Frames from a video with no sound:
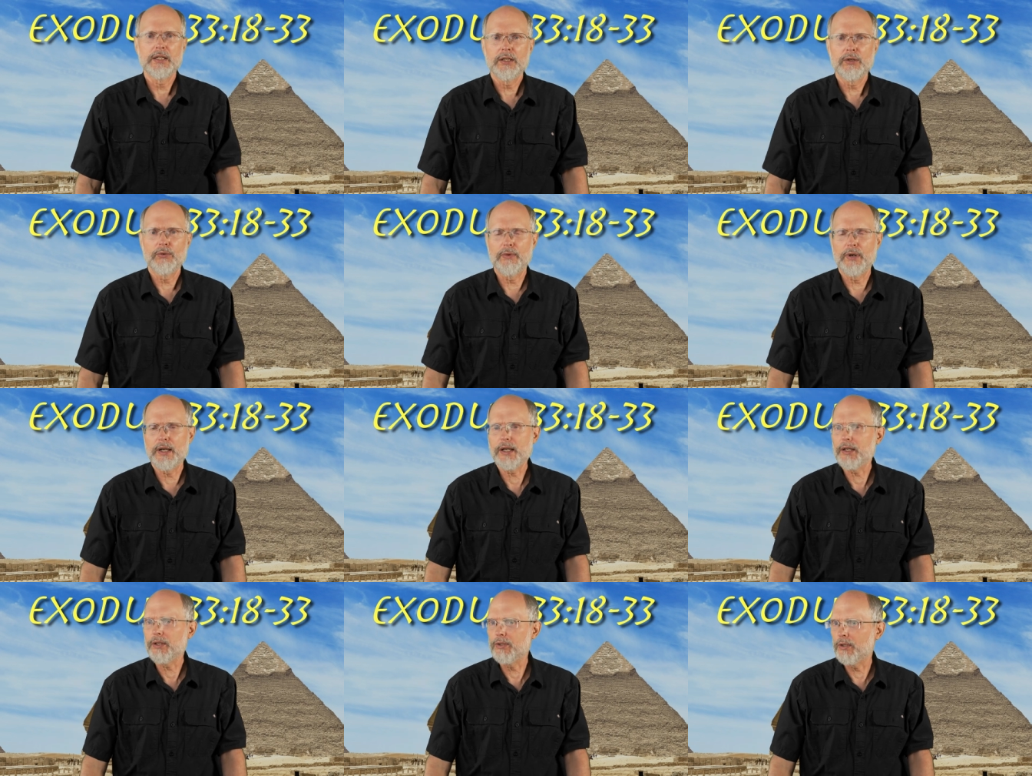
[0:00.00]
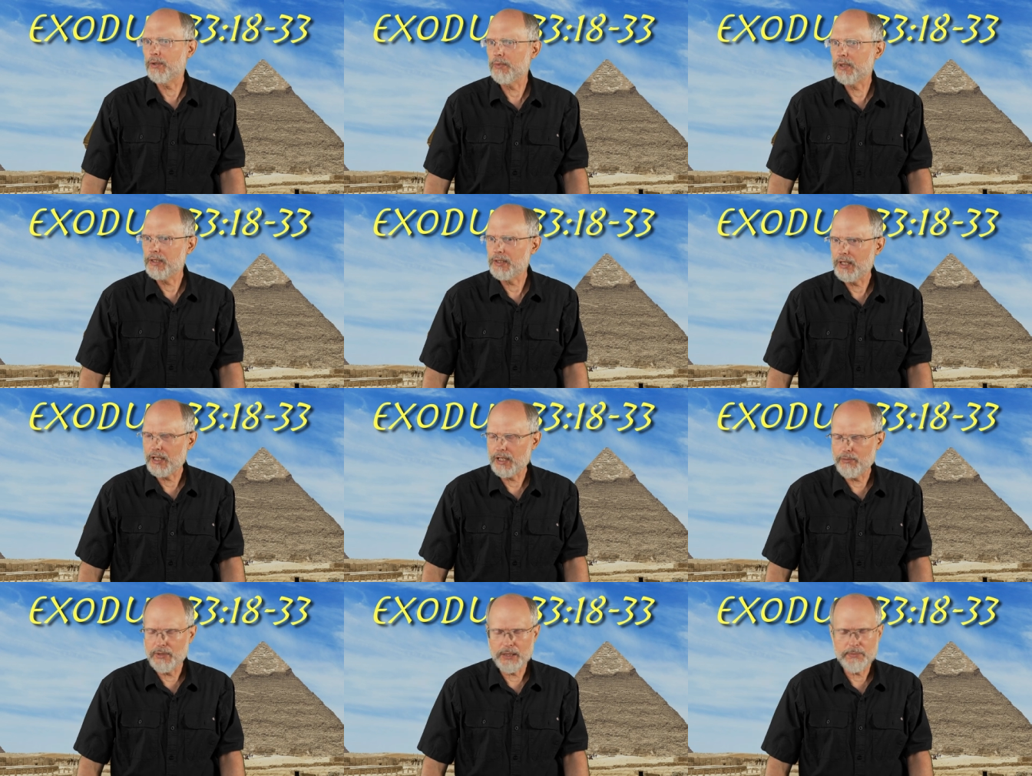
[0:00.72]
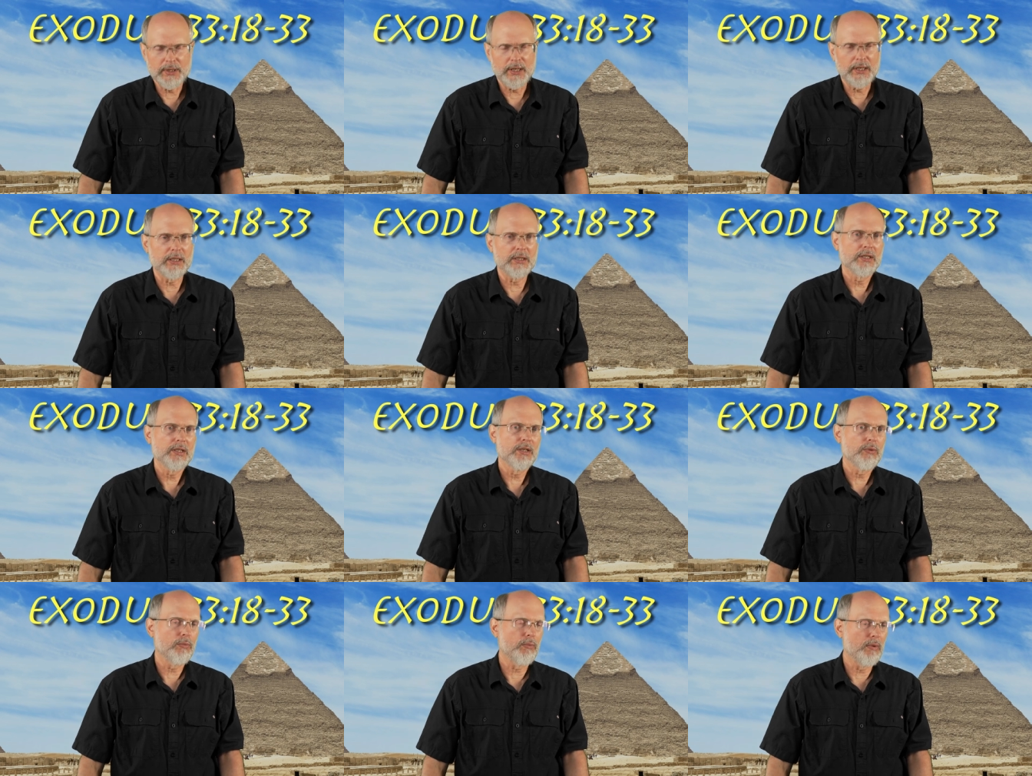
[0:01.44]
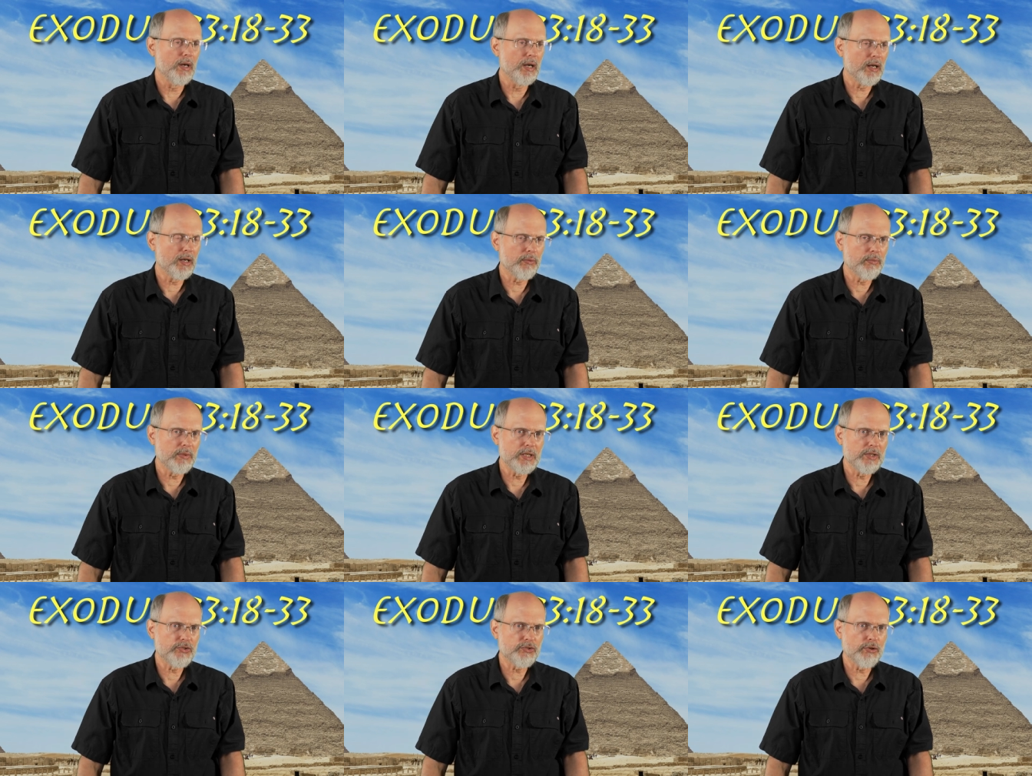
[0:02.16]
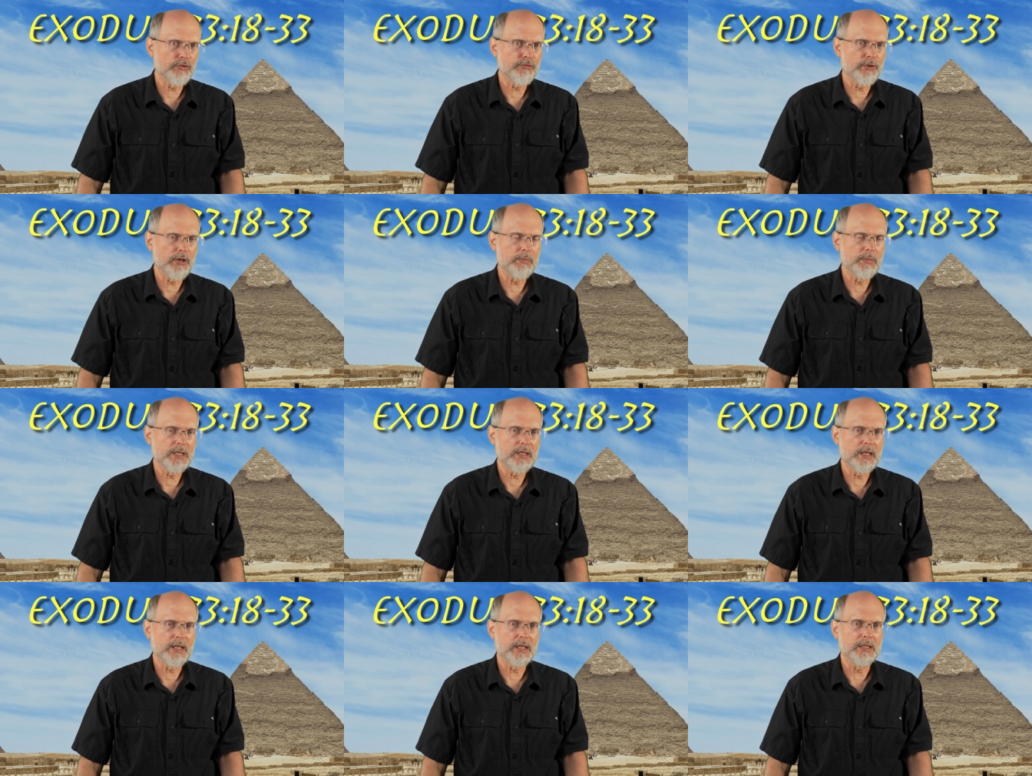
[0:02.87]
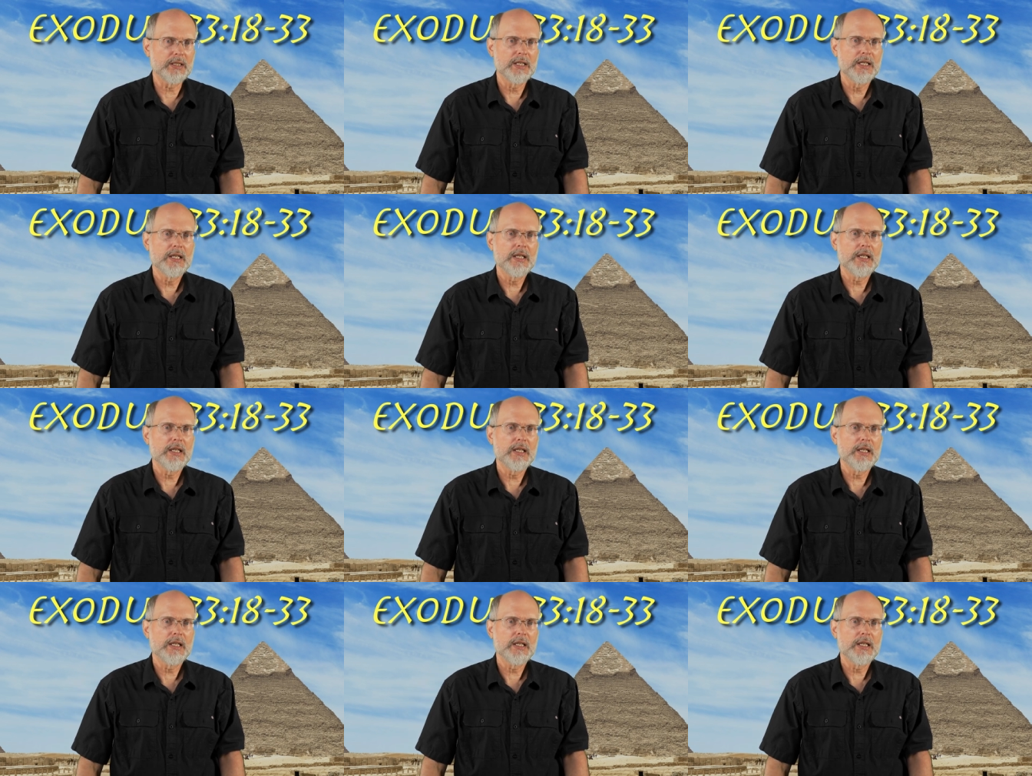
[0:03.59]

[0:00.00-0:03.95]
Why don't we take Him up on it? Why are we so far behind?